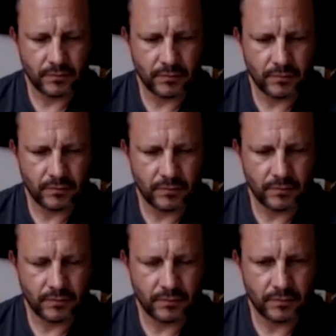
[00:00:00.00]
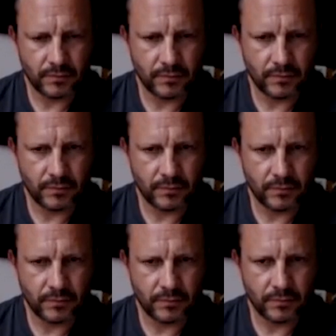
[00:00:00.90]

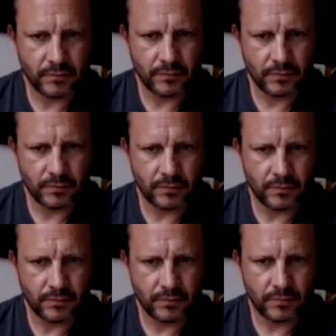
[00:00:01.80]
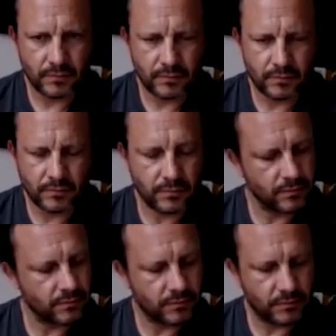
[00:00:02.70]

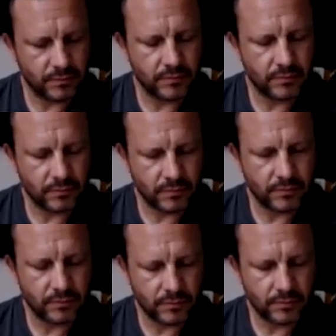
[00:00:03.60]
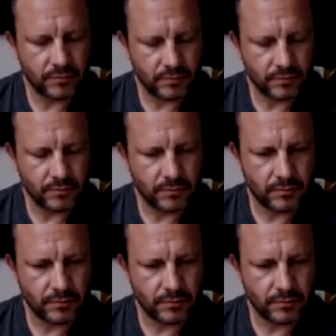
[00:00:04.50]
[no speech]